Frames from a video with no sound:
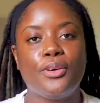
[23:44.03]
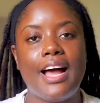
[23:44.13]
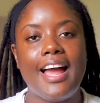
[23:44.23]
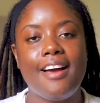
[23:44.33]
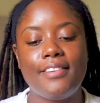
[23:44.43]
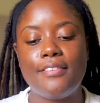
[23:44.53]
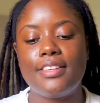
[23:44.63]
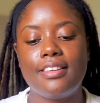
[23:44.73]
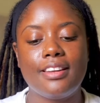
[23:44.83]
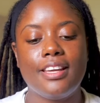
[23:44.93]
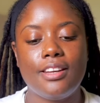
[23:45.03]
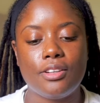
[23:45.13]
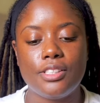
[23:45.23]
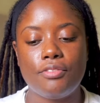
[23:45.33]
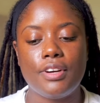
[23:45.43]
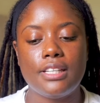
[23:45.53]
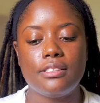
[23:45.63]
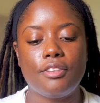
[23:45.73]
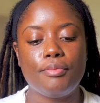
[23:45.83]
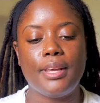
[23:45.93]
I have everything laid out in front
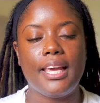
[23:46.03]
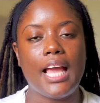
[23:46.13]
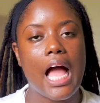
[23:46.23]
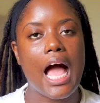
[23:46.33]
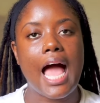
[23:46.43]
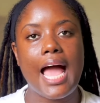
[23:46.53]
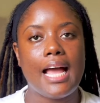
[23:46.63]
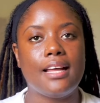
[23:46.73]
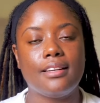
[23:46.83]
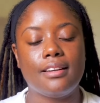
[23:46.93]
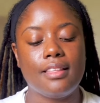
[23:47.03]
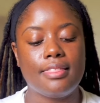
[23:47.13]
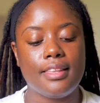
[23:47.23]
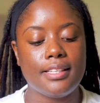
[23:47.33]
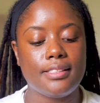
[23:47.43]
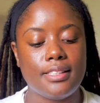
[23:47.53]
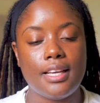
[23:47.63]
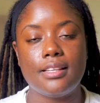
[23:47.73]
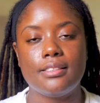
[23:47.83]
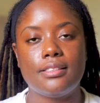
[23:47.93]
of me, and this
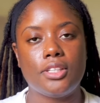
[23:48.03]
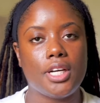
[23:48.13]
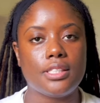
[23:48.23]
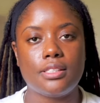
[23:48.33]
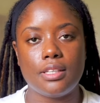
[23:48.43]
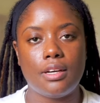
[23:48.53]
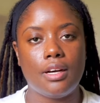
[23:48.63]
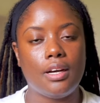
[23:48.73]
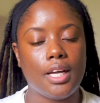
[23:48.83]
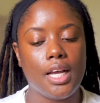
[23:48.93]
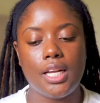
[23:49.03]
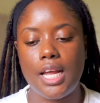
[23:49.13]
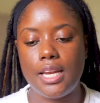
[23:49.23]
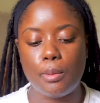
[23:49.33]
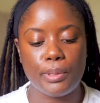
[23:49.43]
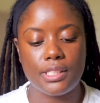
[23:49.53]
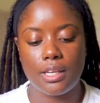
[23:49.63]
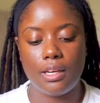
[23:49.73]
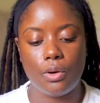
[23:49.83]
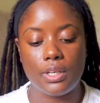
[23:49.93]
is not in any
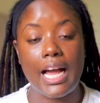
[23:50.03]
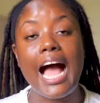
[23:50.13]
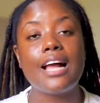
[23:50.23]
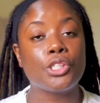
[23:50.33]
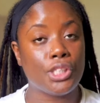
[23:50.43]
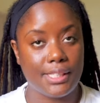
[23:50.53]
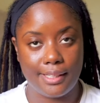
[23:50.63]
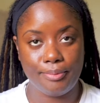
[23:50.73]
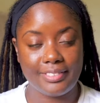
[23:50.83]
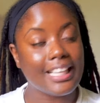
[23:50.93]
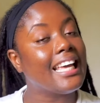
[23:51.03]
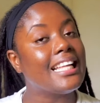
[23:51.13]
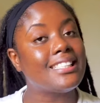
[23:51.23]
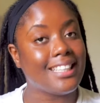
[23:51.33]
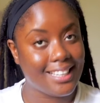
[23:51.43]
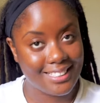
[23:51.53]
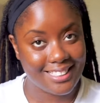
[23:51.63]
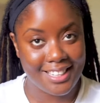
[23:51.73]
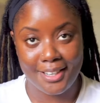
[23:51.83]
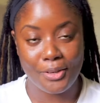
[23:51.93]
particular order. Actually, it is
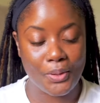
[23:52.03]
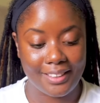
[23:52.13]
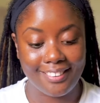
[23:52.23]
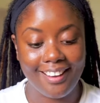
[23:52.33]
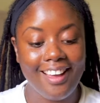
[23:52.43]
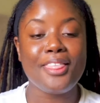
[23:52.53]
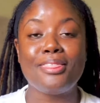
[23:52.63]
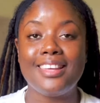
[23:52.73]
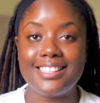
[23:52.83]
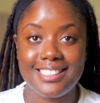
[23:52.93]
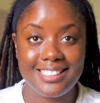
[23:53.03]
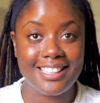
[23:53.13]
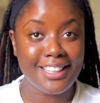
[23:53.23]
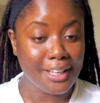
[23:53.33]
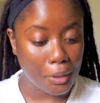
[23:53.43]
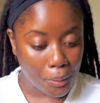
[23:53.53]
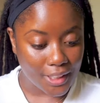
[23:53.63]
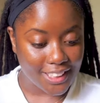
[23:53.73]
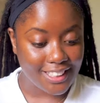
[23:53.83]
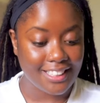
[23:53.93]
in an order. This is in the
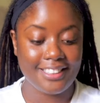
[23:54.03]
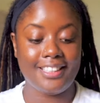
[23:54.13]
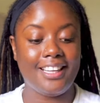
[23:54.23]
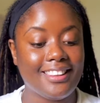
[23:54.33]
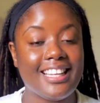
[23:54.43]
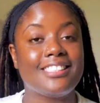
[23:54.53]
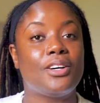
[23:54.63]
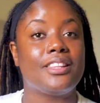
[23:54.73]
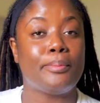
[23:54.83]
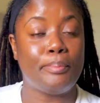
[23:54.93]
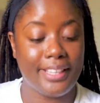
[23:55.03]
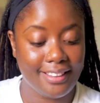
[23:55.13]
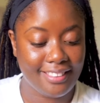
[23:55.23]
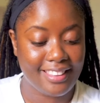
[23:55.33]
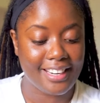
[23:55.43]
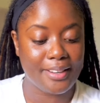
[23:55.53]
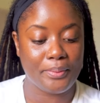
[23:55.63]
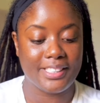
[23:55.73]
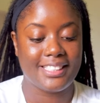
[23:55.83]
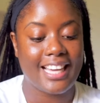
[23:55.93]
order that's on the bill that it
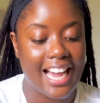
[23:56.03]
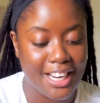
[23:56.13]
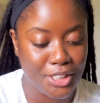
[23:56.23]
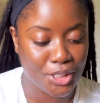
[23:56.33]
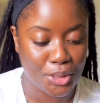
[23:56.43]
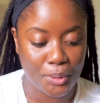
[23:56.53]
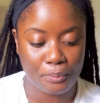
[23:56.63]
was cashed.